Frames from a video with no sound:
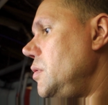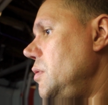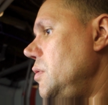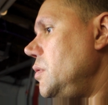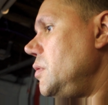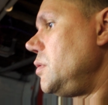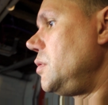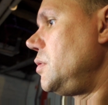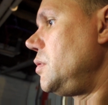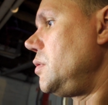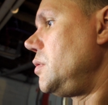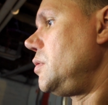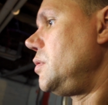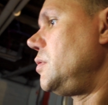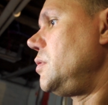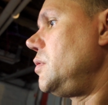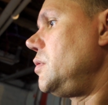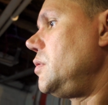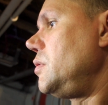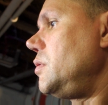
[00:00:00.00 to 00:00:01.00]
store if you're going
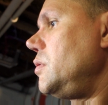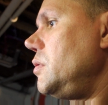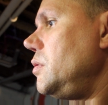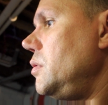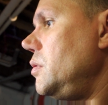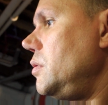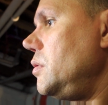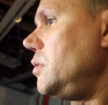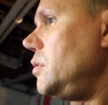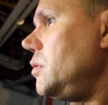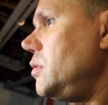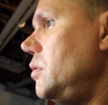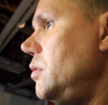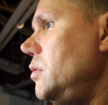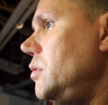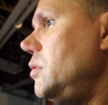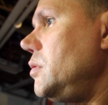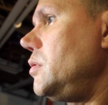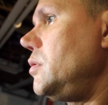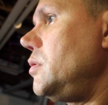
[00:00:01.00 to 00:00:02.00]
to cover Larry
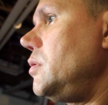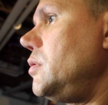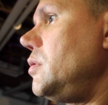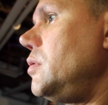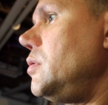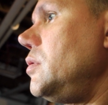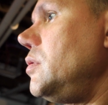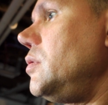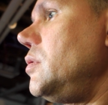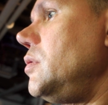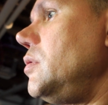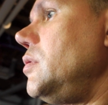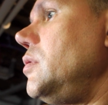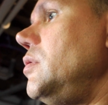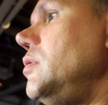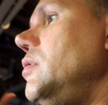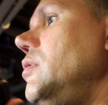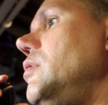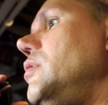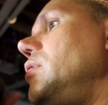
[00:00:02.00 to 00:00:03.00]
at
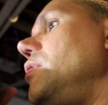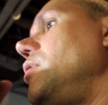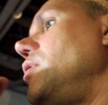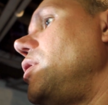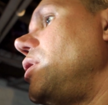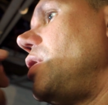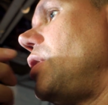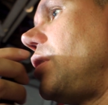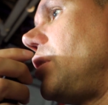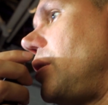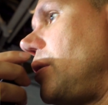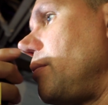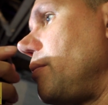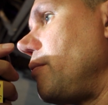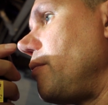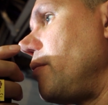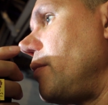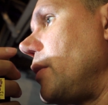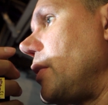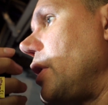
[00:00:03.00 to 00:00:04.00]

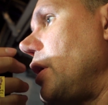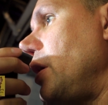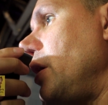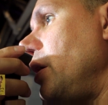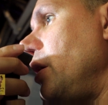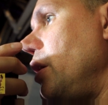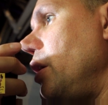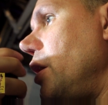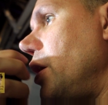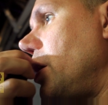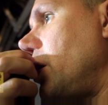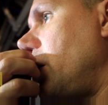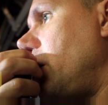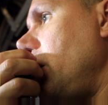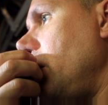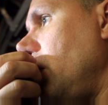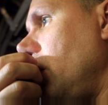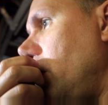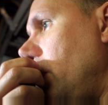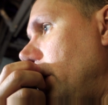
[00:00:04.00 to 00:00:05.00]

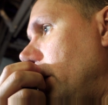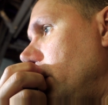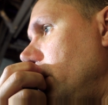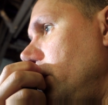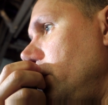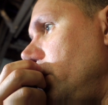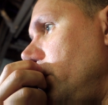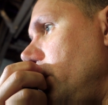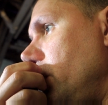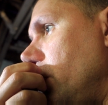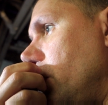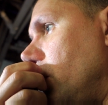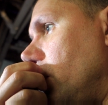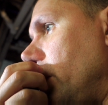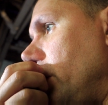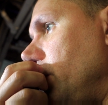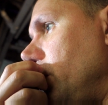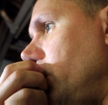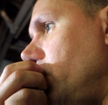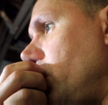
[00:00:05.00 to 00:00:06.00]
K9 Auto Salon. Kilo Echo Zero,
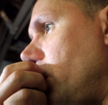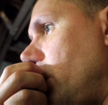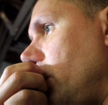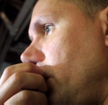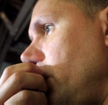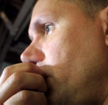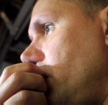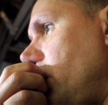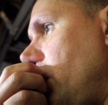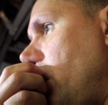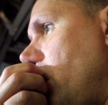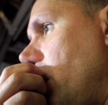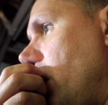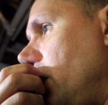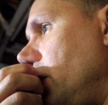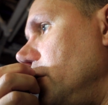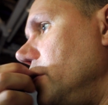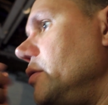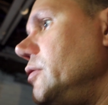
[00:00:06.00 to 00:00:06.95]
Lima Charlie Sierra.